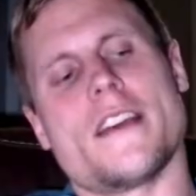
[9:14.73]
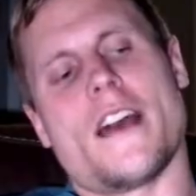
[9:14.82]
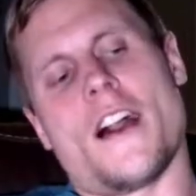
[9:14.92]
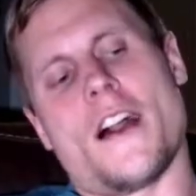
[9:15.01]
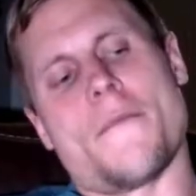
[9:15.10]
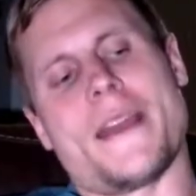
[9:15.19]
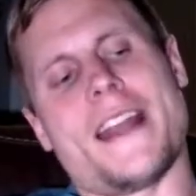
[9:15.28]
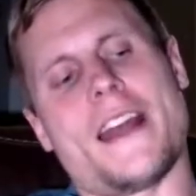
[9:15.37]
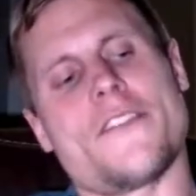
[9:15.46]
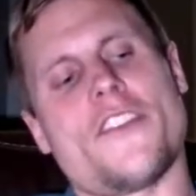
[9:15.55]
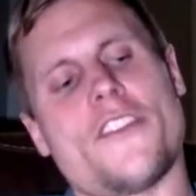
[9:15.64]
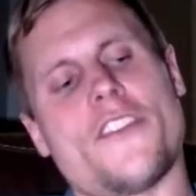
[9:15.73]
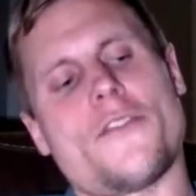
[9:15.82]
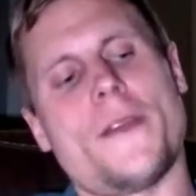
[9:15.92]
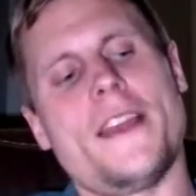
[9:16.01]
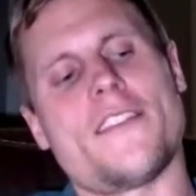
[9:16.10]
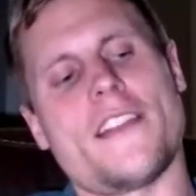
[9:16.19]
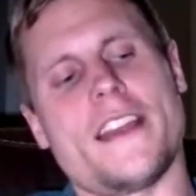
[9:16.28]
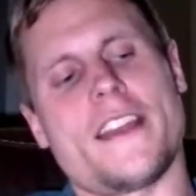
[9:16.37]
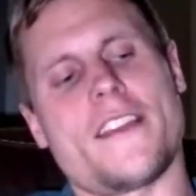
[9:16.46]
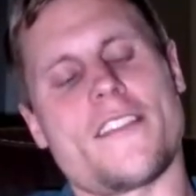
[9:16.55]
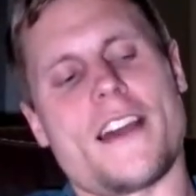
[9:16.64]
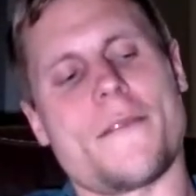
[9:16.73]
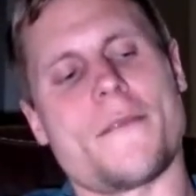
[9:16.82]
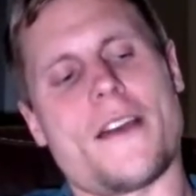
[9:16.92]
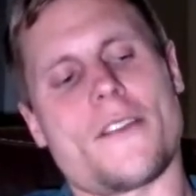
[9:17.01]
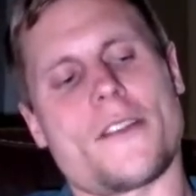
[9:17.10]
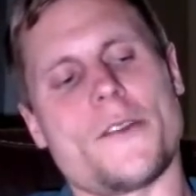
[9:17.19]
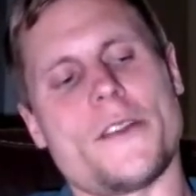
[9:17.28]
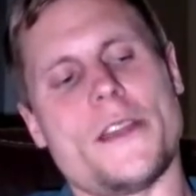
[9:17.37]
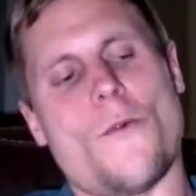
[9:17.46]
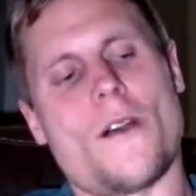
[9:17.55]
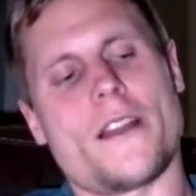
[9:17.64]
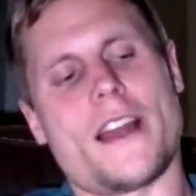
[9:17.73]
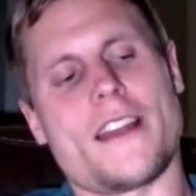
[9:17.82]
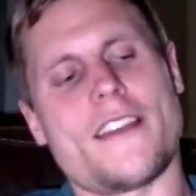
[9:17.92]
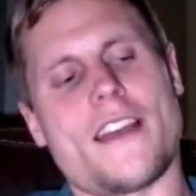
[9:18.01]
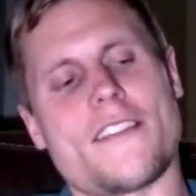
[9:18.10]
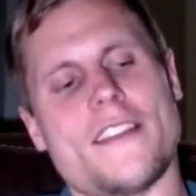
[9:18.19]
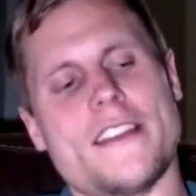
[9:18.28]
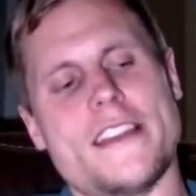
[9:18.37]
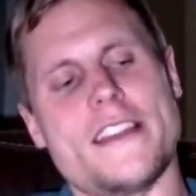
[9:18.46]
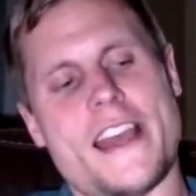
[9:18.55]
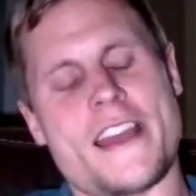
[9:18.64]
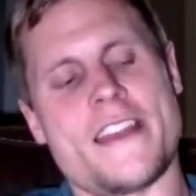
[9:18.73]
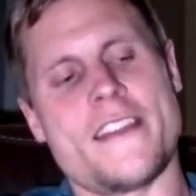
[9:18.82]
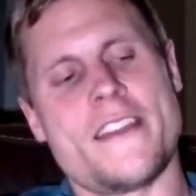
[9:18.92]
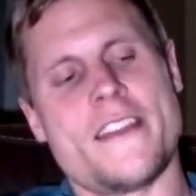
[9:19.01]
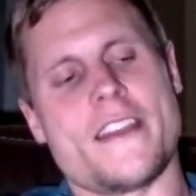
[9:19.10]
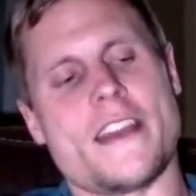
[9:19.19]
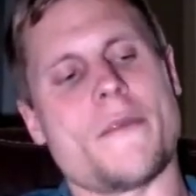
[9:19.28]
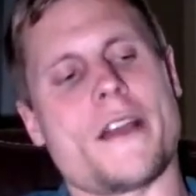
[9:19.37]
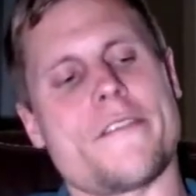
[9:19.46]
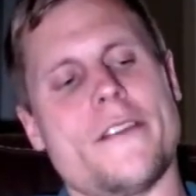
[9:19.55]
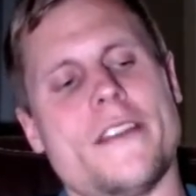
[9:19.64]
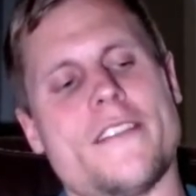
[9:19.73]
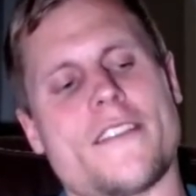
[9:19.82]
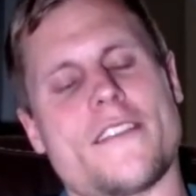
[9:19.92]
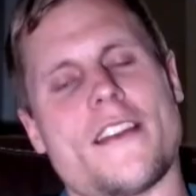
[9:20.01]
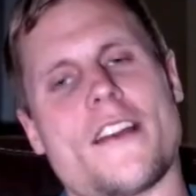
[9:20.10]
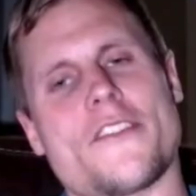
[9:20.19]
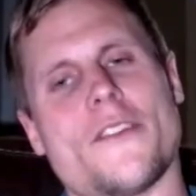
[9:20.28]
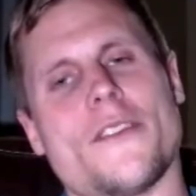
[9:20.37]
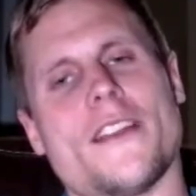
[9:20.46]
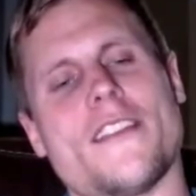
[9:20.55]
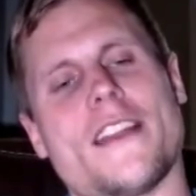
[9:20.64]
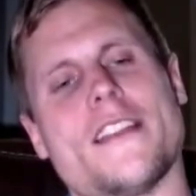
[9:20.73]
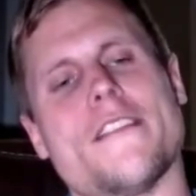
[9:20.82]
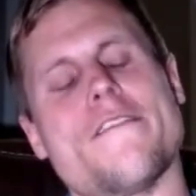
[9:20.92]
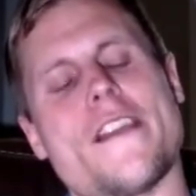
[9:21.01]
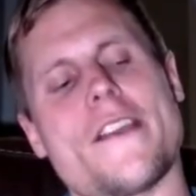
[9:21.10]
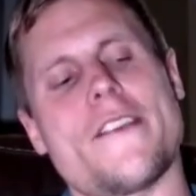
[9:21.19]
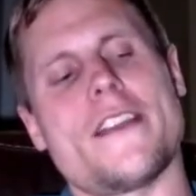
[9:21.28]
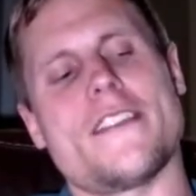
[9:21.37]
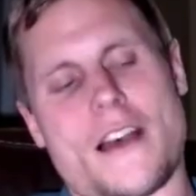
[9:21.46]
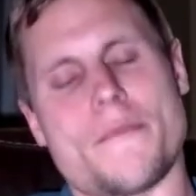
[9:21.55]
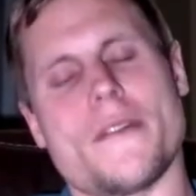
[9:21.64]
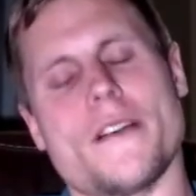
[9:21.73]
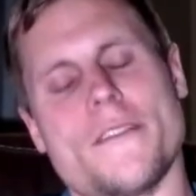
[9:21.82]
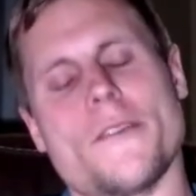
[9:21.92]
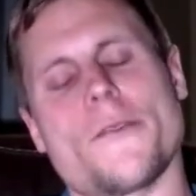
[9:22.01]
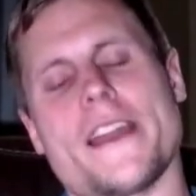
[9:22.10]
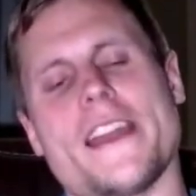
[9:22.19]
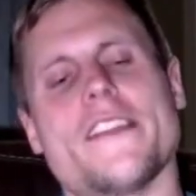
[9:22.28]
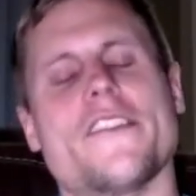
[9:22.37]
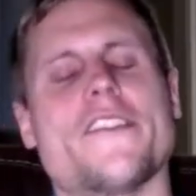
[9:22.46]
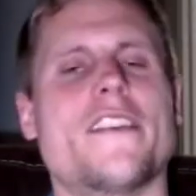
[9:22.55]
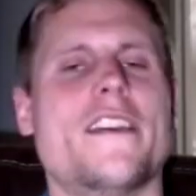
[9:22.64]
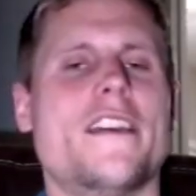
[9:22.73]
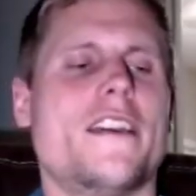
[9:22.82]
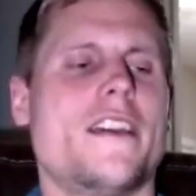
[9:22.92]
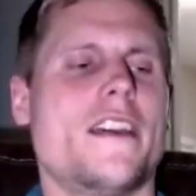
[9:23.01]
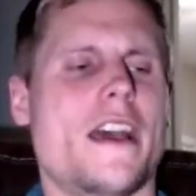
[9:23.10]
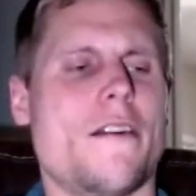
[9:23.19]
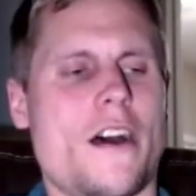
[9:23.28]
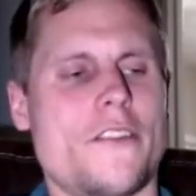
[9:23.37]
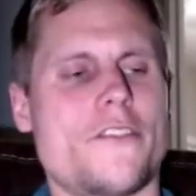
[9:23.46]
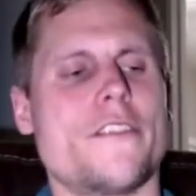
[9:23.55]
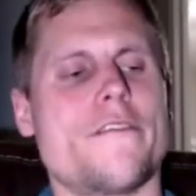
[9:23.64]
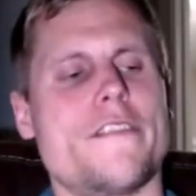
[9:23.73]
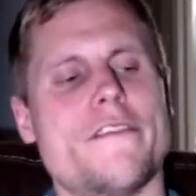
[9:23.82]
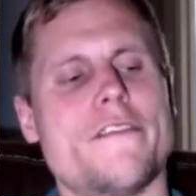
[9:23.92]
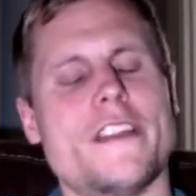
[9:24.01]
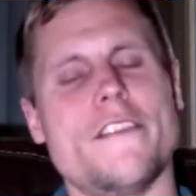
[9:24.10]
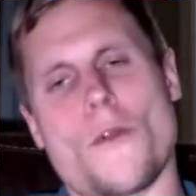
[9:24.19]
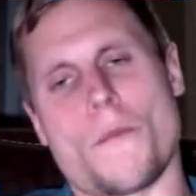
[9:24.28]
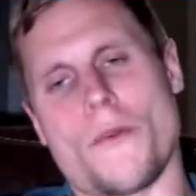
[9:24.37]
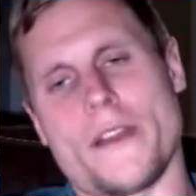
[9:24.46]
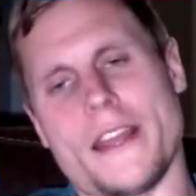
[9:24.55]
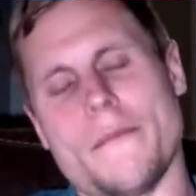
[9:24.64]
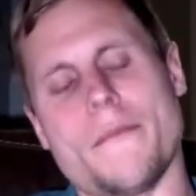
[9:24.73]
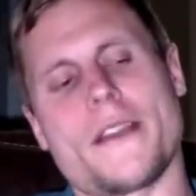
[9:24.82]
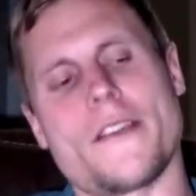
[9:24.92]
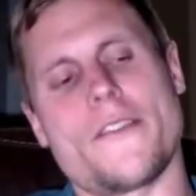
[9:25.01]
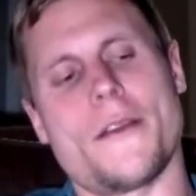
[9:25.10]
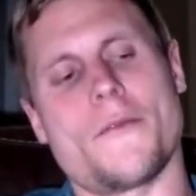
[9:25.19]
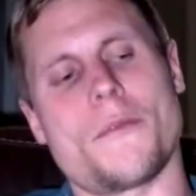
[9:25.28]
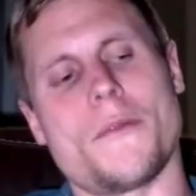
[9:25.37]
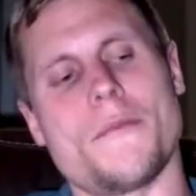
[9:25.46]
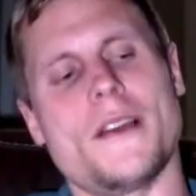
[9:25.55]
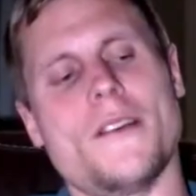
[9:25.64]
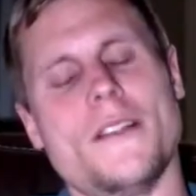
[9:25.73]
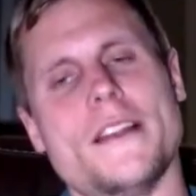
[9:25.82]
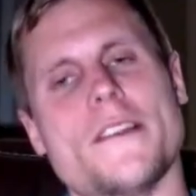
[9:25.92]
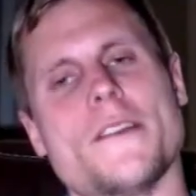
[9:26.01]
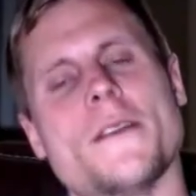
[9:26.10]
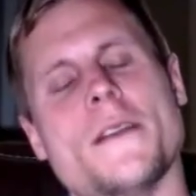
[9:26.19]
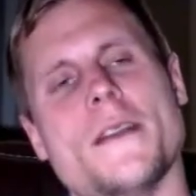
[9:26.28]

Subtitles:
And then just recently, because I'm now 31, I tested again, and my free testosterone is at the very top of the range at 154.8 picograms per milliliter,